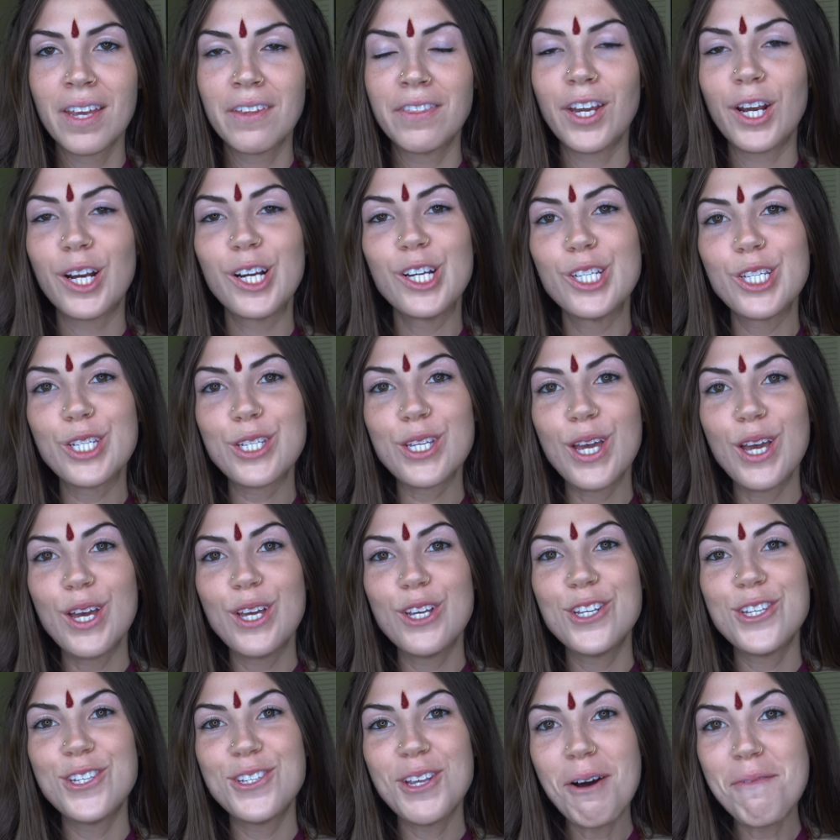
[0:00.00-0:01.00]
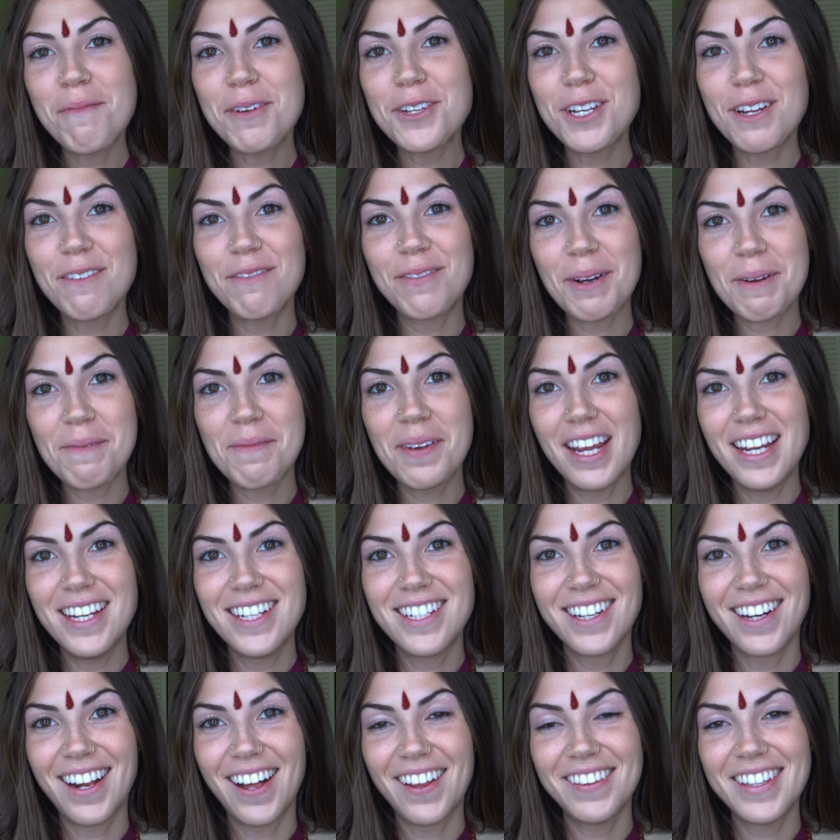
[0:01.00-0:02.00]
There is so much
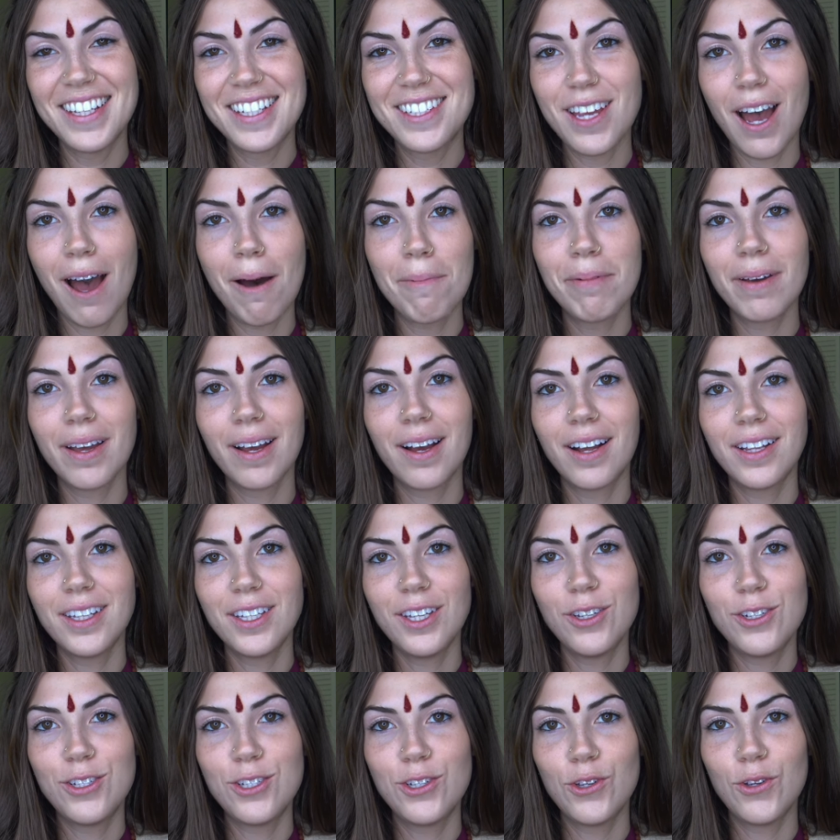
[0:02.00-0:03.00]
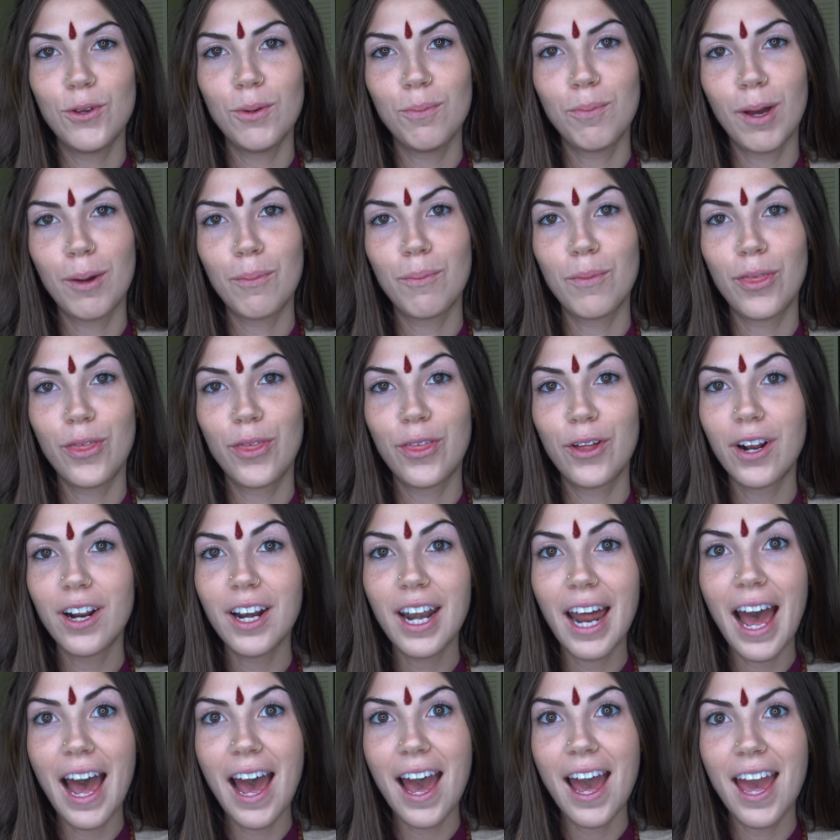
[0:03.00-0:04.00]
information on this topic on YouTube.
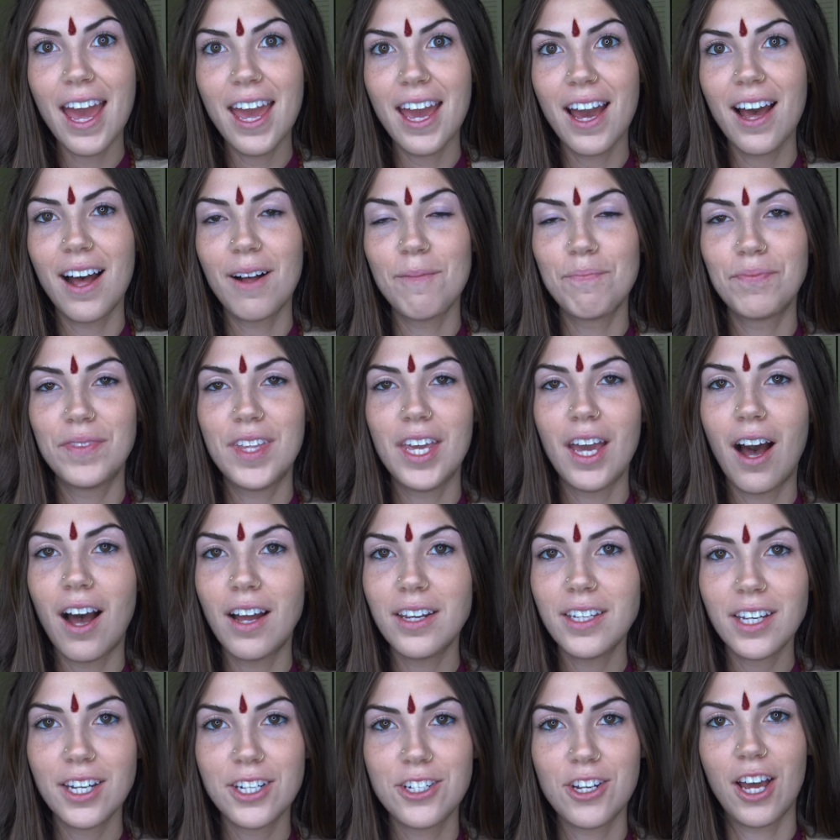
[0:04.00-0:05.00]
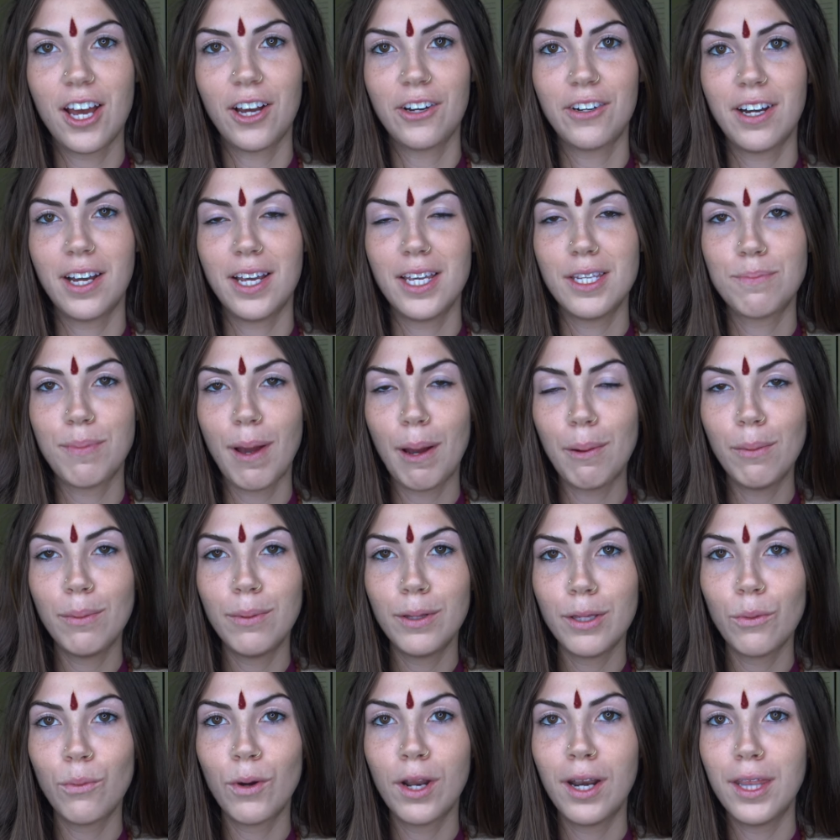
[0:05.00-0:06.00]
Third eye, the Ajna Chakra, is
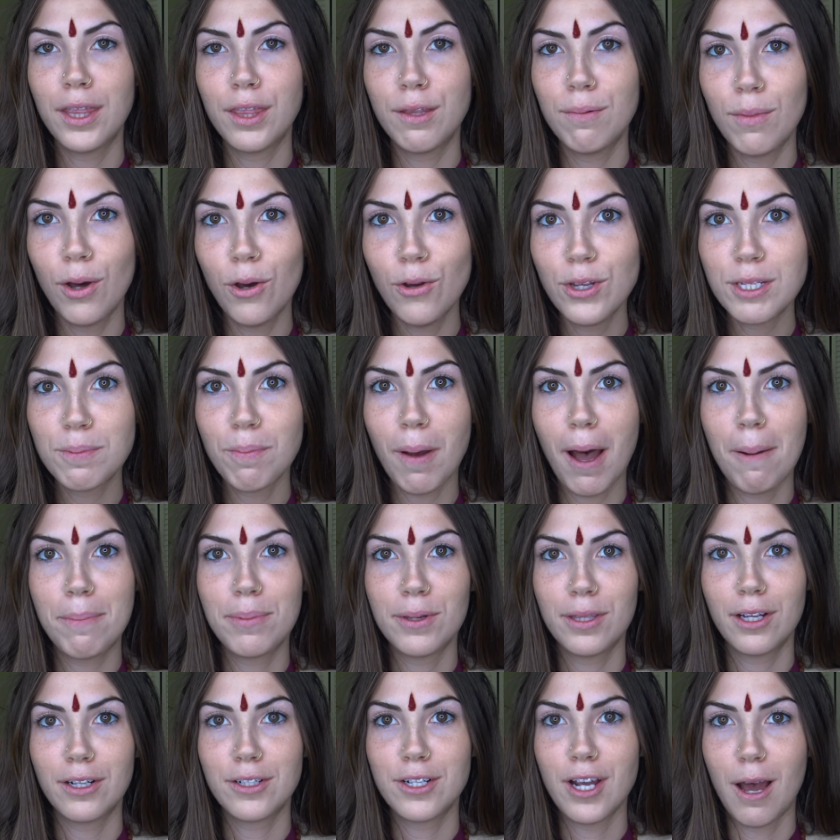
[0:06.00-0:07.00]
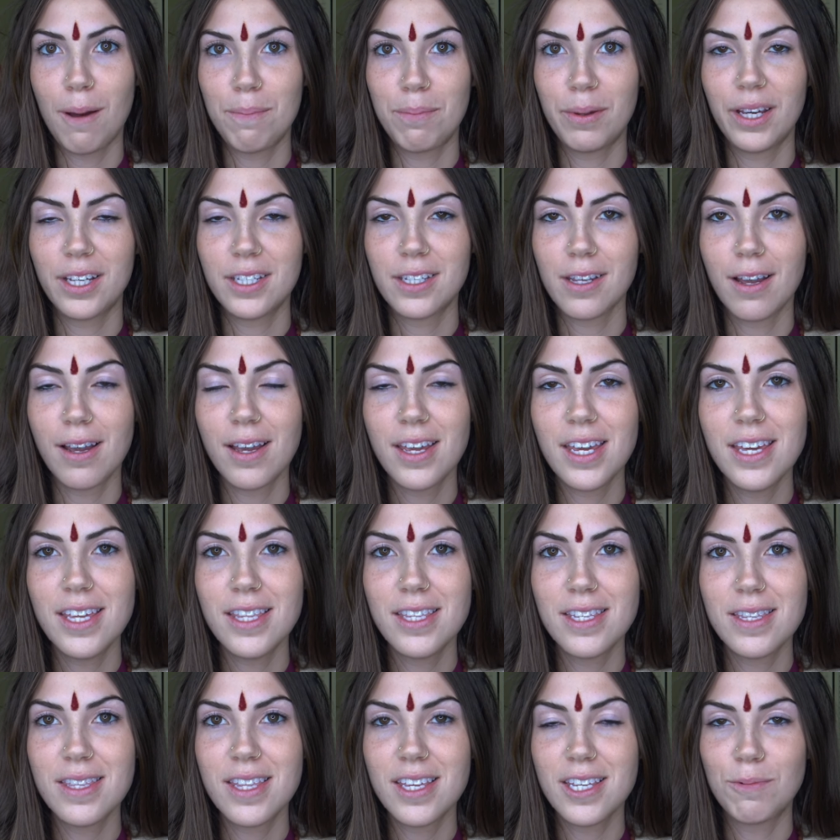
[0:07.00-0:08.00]
probably one of the most popular topics
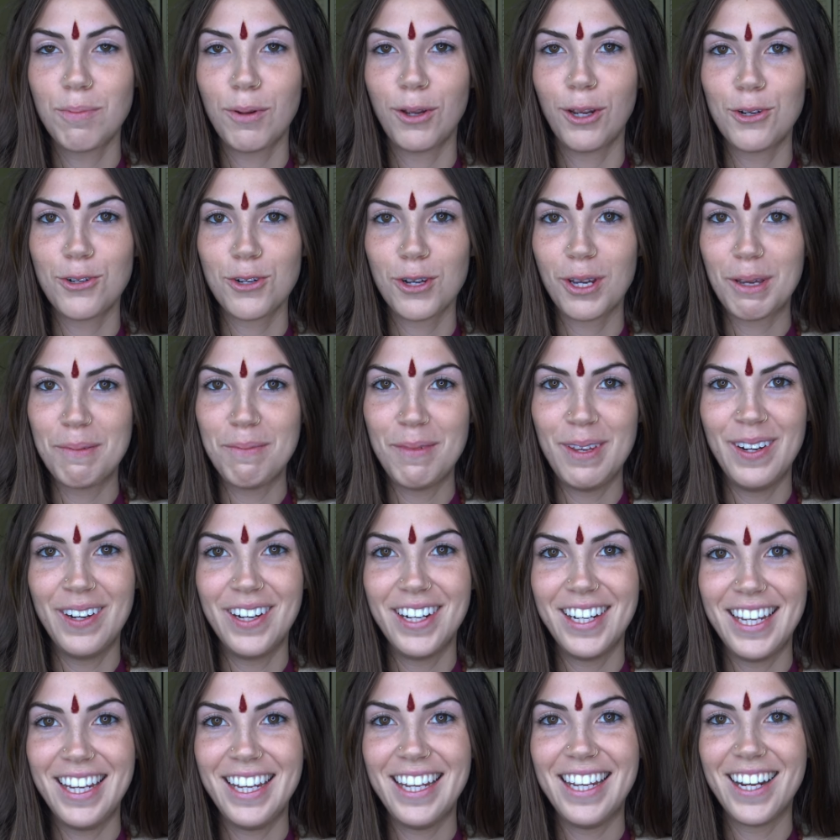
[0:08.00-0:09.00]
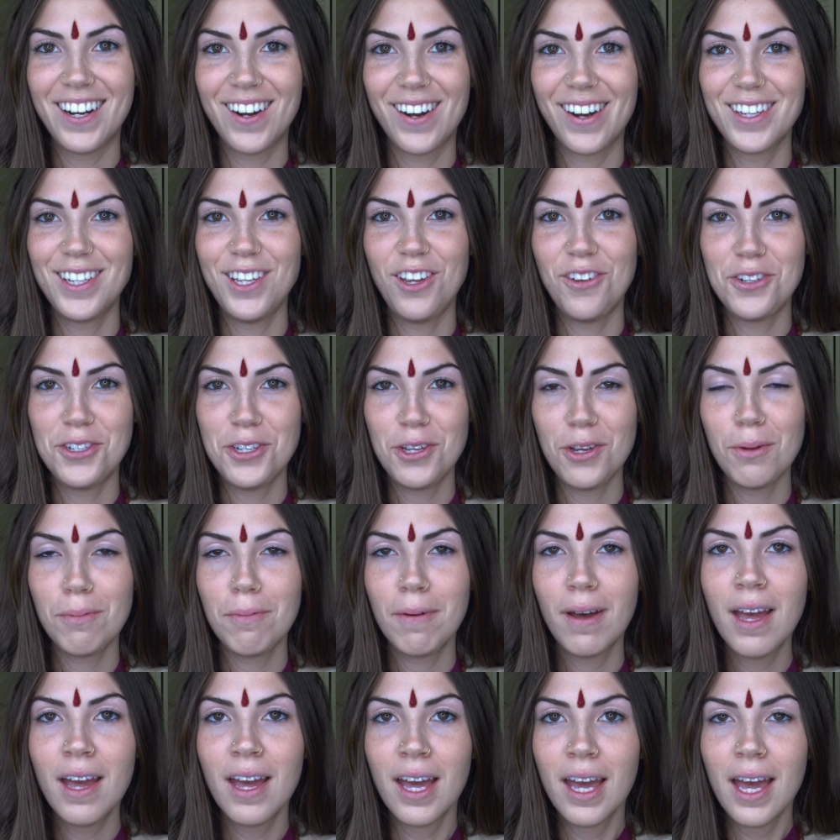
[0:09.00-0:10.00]
in the spiritual community here on
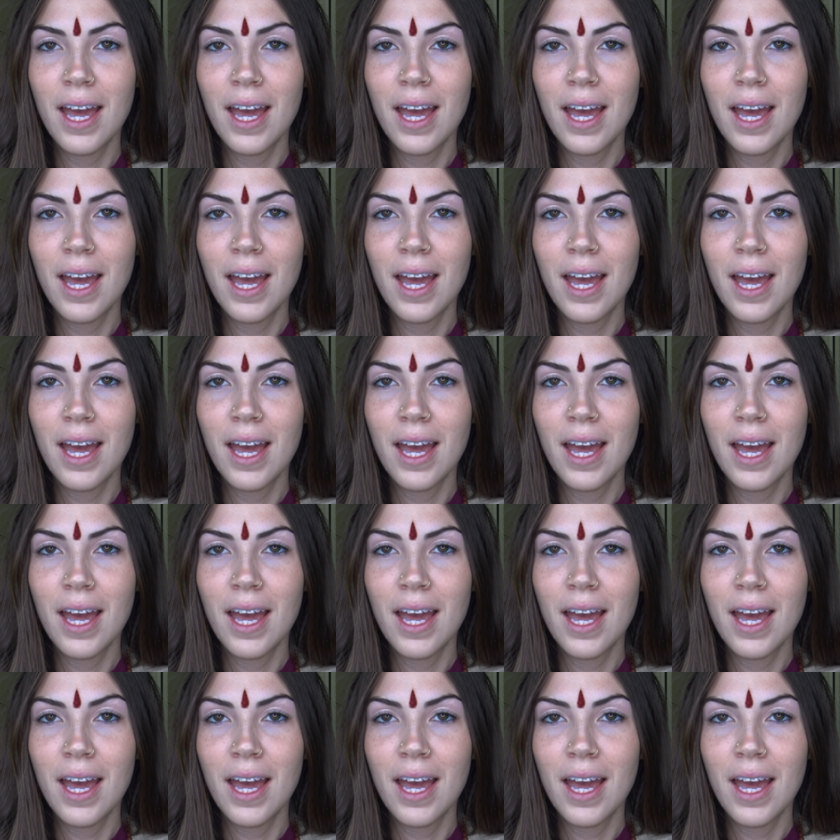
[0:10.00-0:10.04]
YouTube.